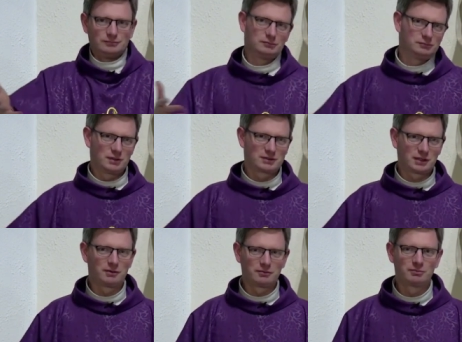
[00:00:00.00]
it's
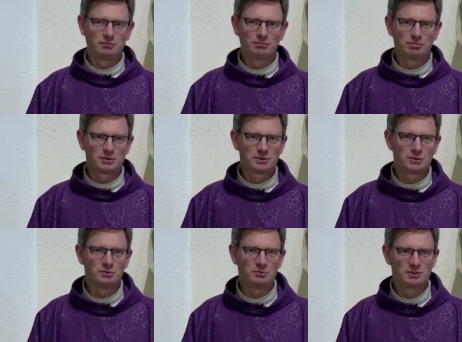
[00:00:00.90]
kind of
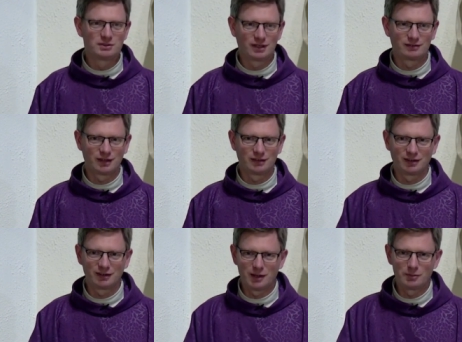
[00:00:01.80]
presumed that, that, that
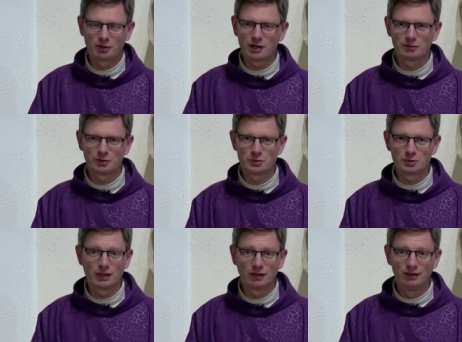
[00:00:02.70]
I'm grateful as
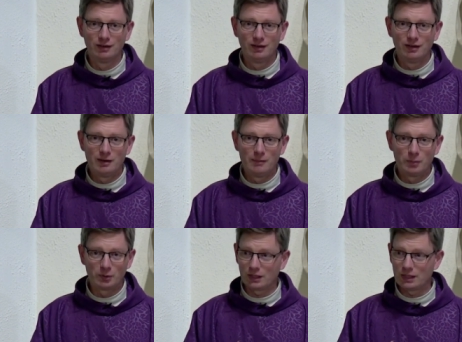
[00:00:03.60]
well.
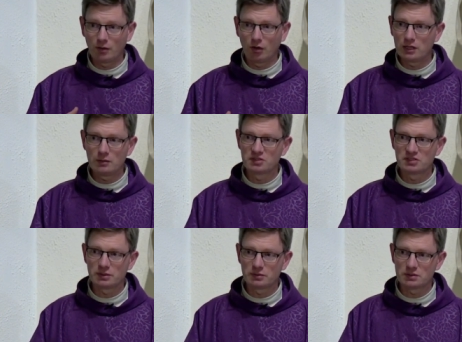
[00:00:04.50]
But then he, all he would see
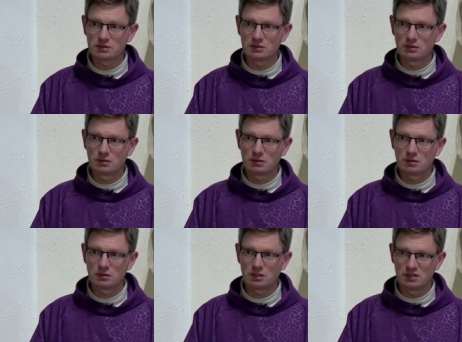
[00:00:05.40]
was,
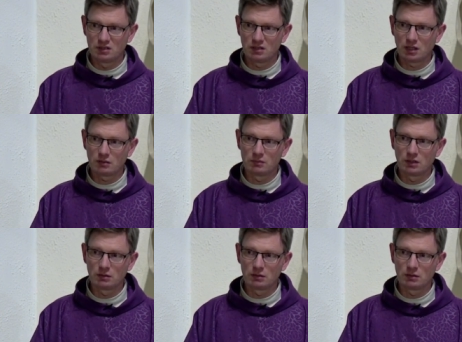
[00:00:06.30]
he didn't thank me.